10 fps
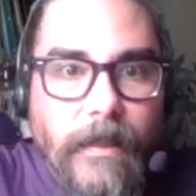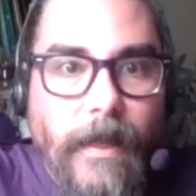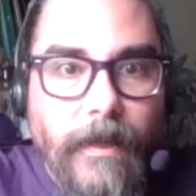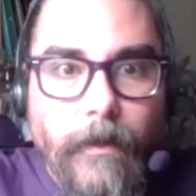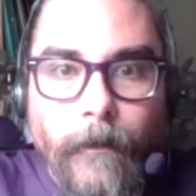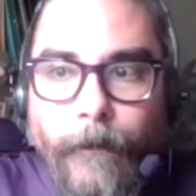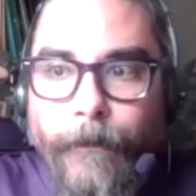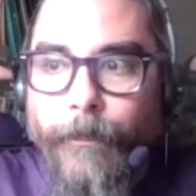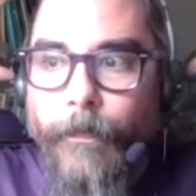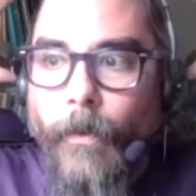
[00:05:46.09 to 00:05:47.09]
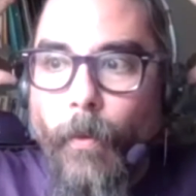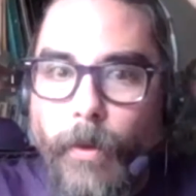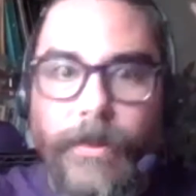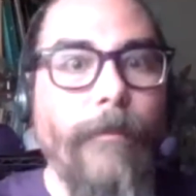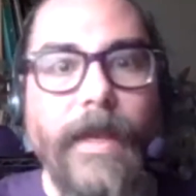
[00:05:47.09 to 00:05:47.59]
like
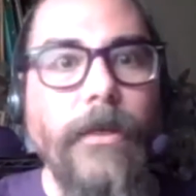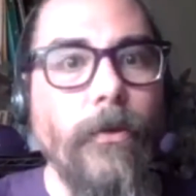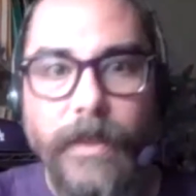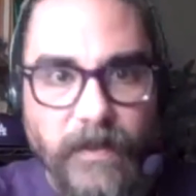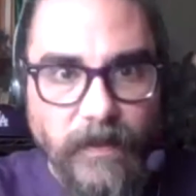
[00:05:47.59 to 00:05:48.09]
what the menu is.